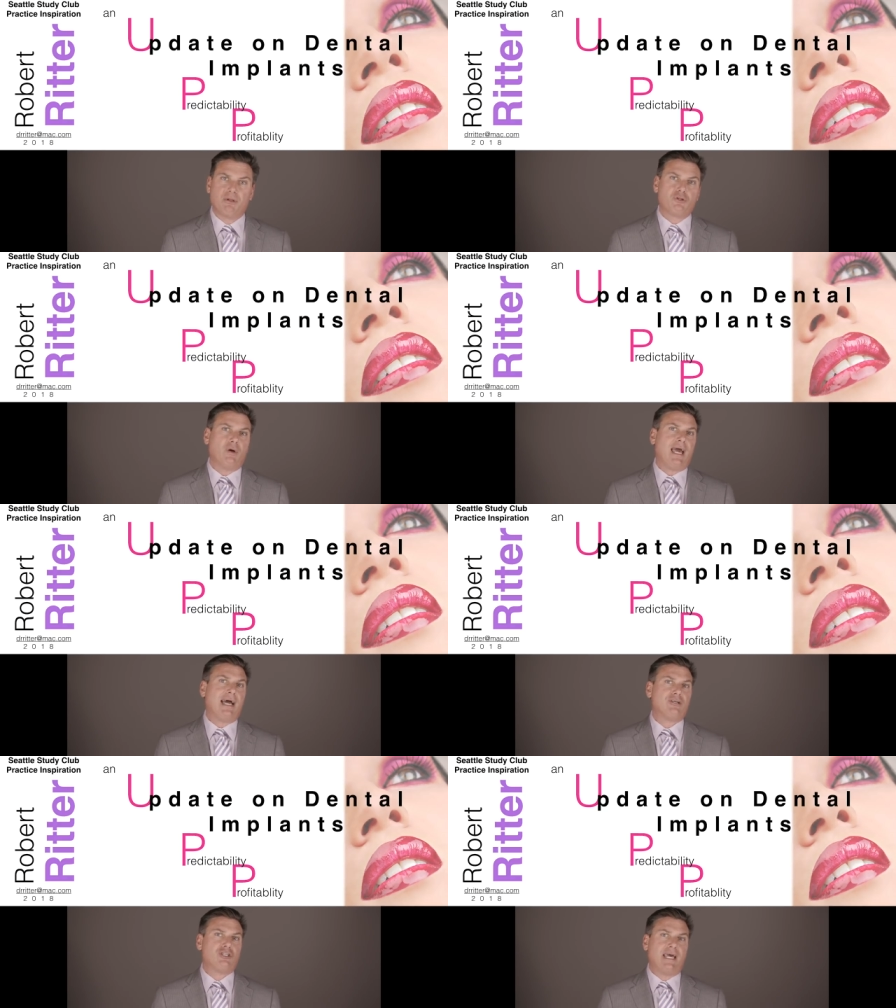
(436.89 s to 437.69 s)
They'll do a
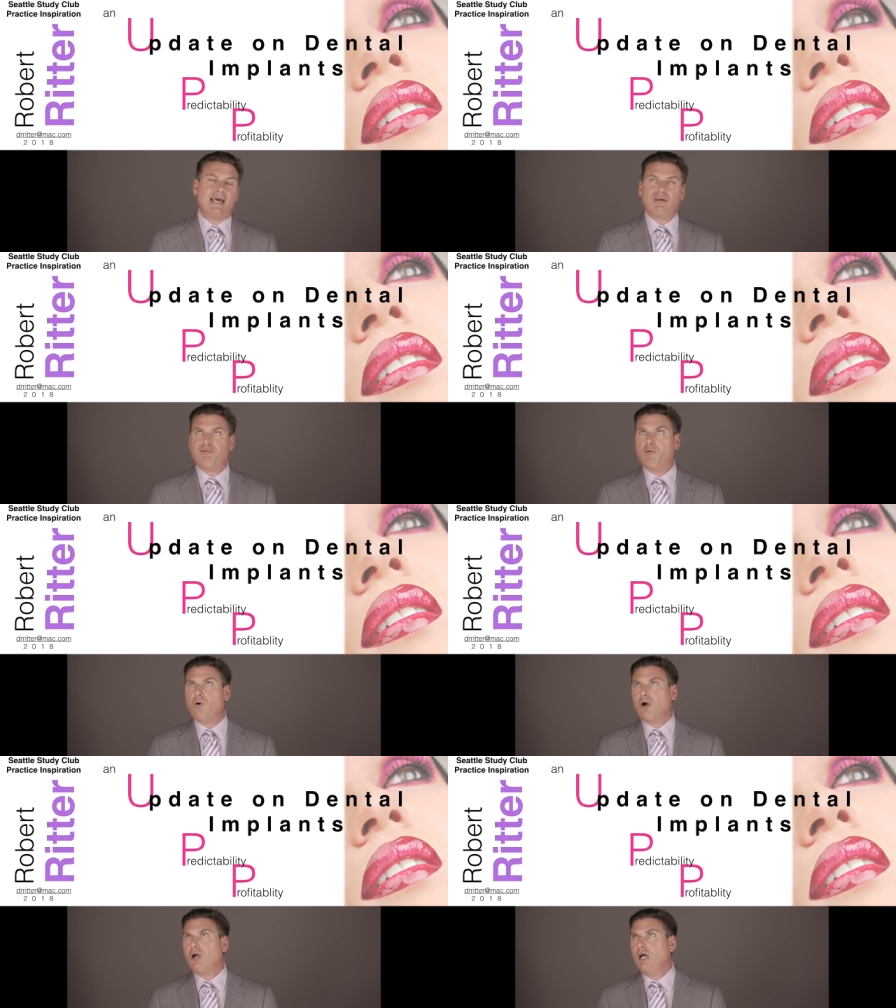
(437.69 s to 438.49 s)
hashtag
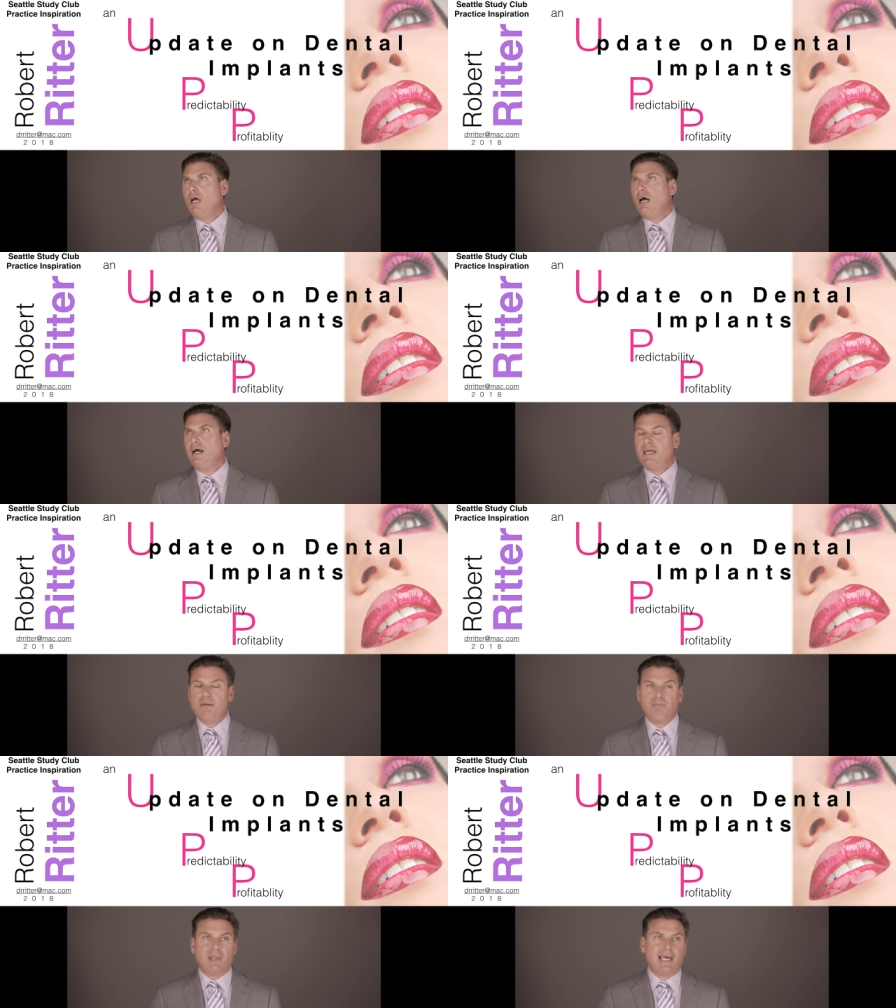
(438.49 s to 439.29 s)
for uh,
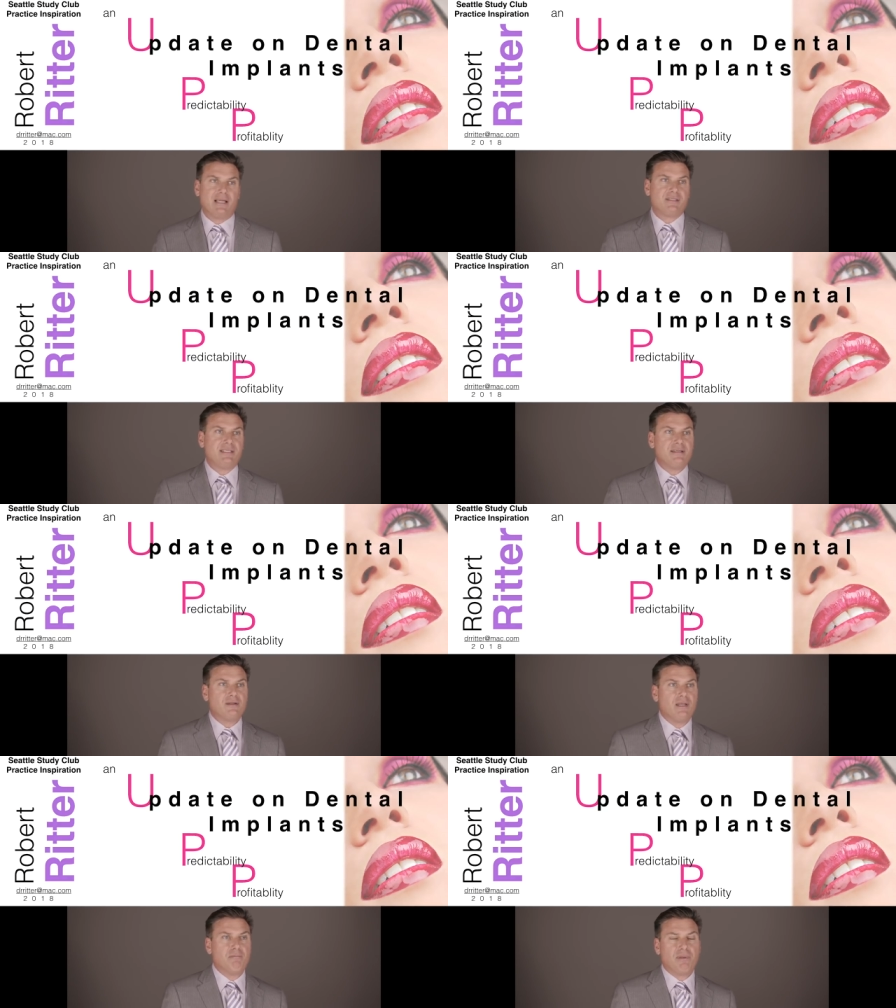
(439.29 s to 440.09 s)
implants,
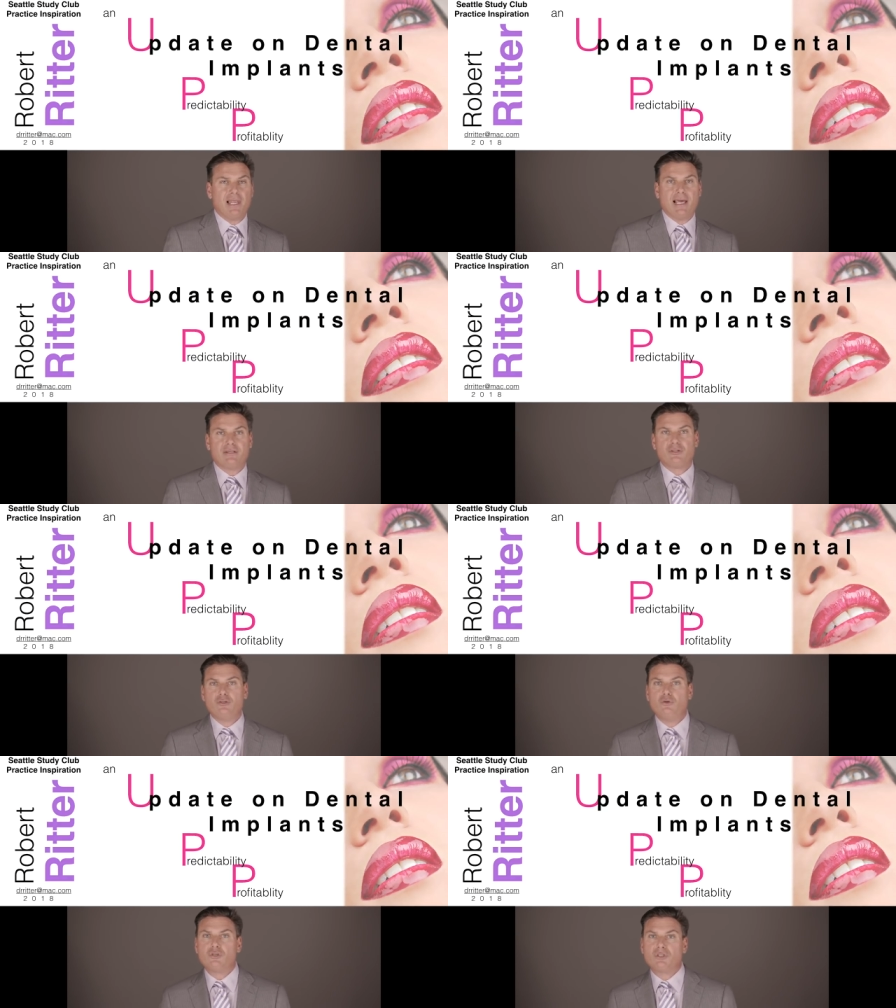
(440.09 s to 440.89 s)
dental implants,
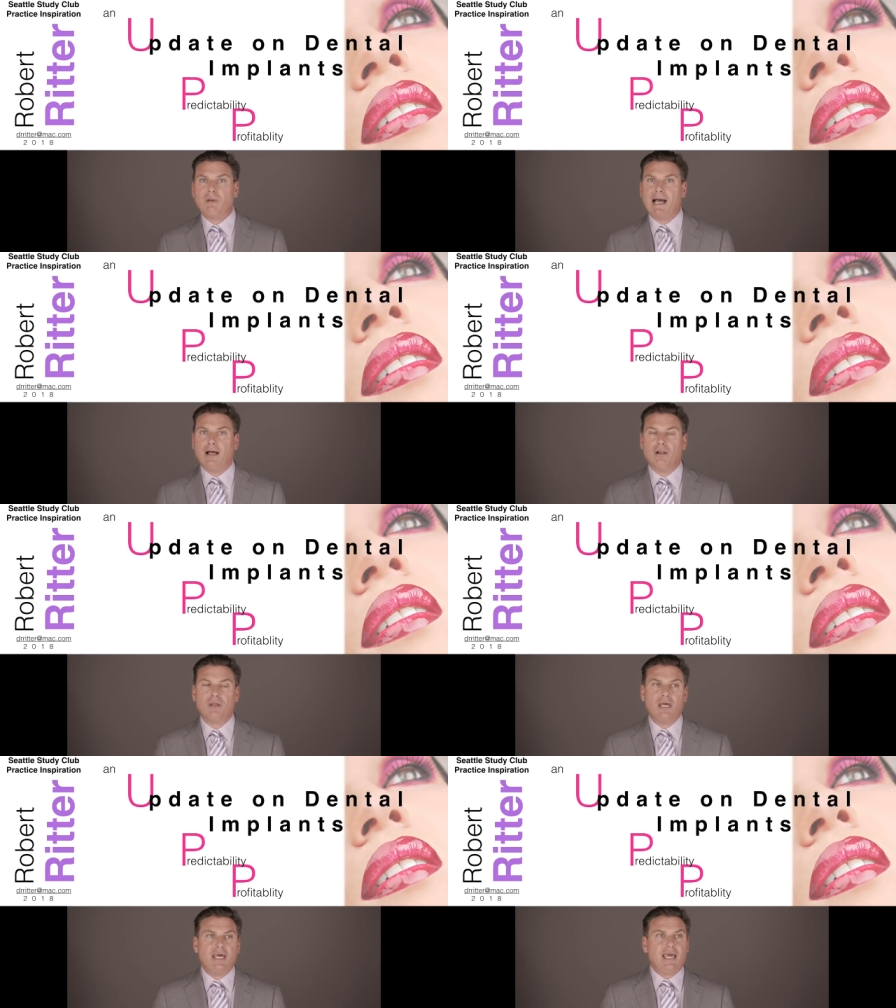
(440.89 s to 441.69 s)
new smile,
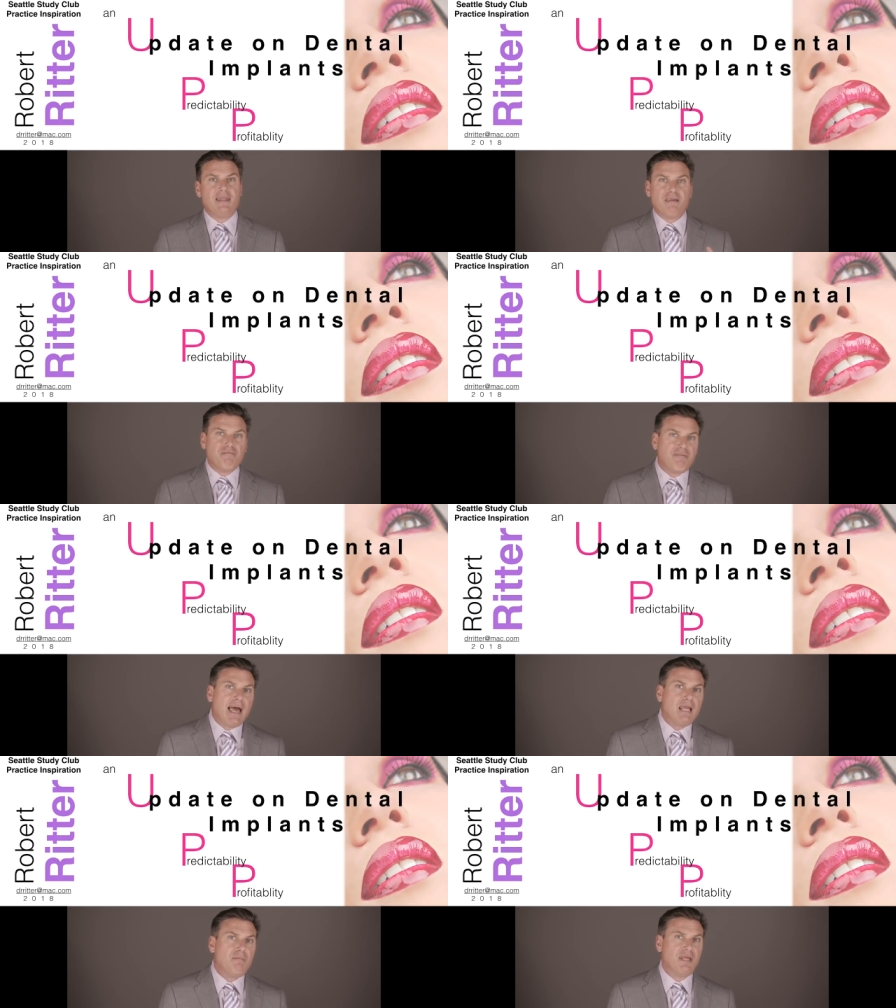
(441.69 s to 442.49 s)
and they
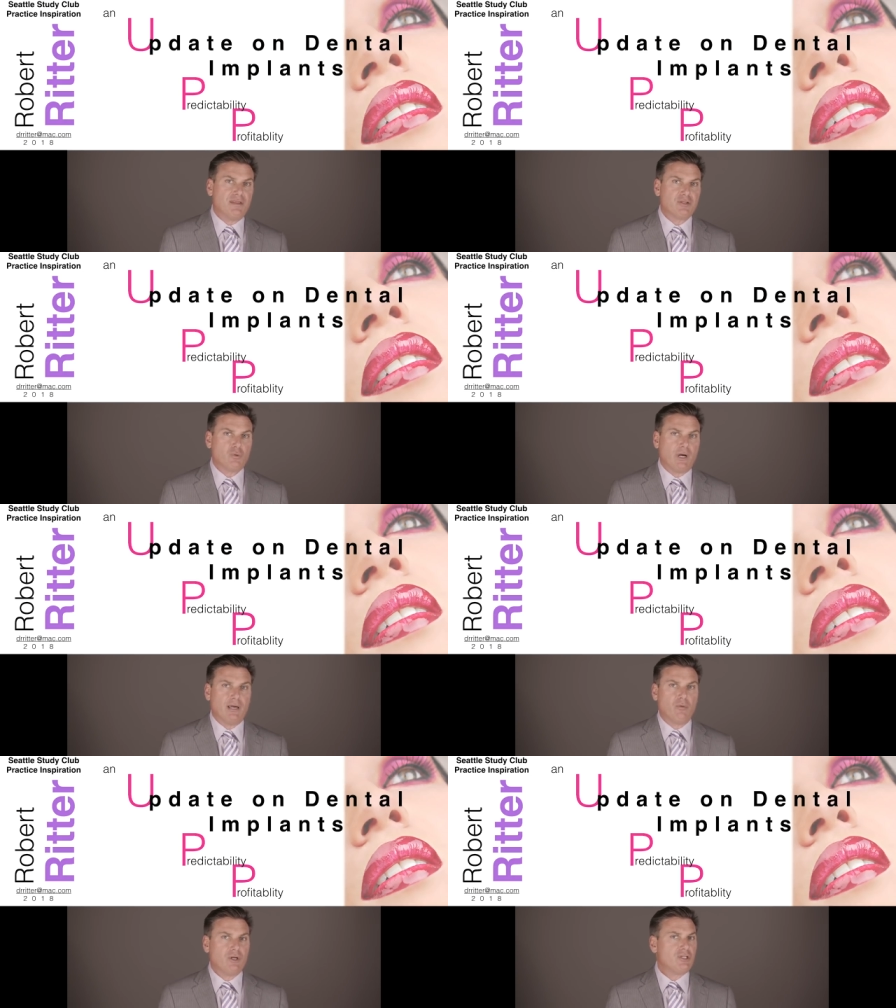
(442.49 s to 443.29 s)
find me this
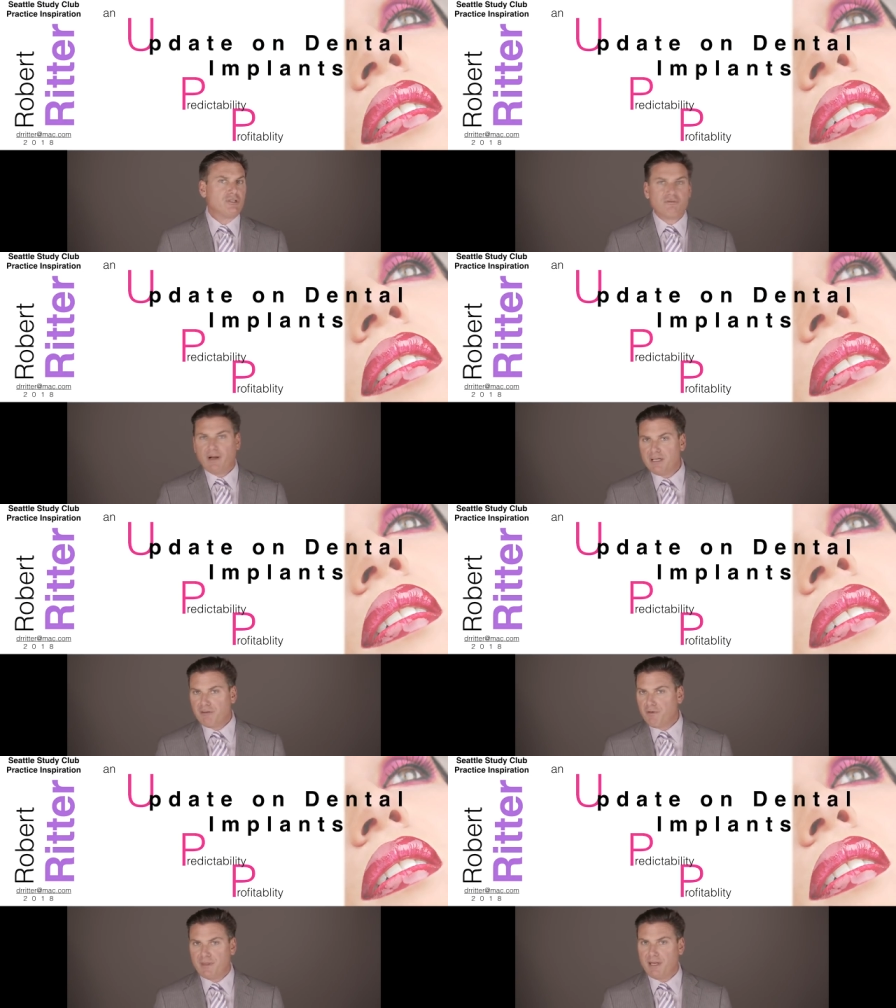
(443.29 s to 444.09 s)
way, which is very
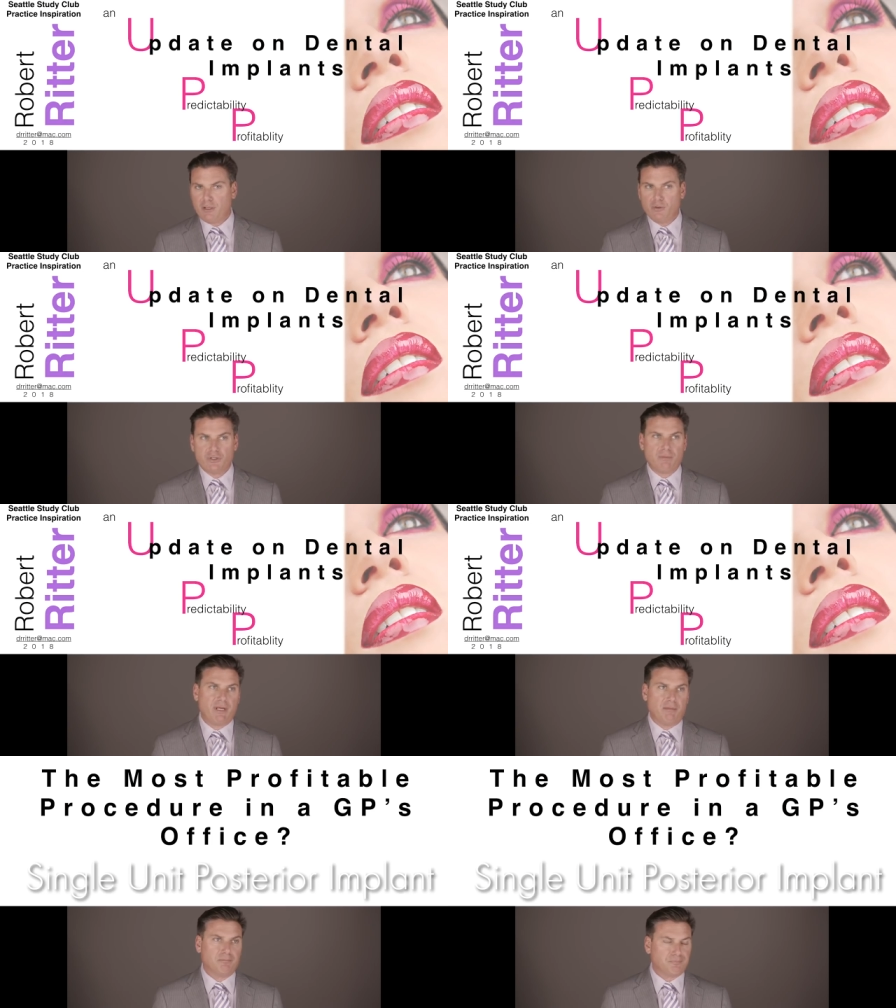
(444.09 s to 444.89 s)
different than it used to
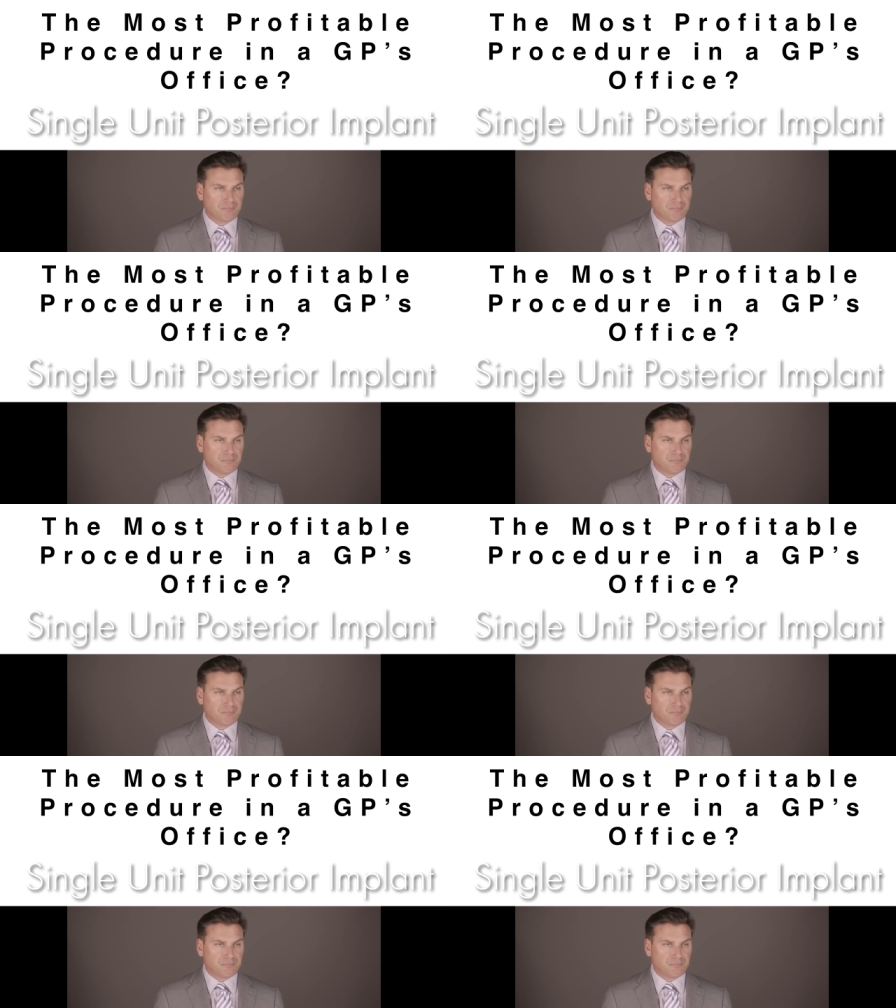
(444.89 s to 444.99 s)
be.